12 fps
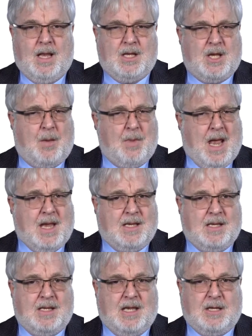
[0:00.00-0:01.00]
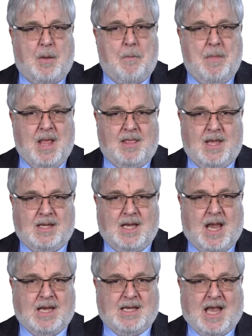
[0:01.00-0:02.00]
In some cases, this myth is
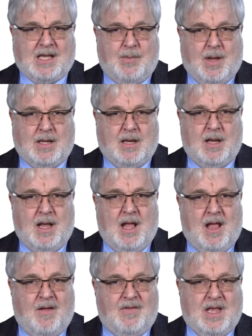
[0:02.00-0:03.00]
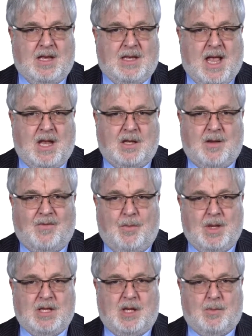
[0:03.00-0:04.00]
exacerbated if the intent of the
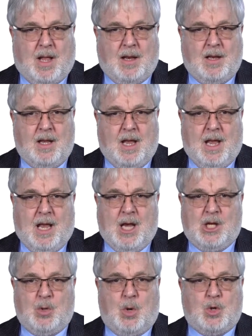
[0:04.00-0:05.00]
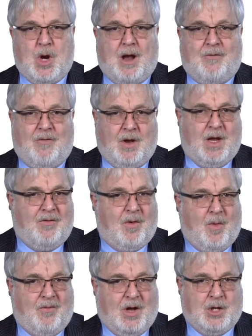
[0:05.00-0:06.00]
business plan is to attract funding from a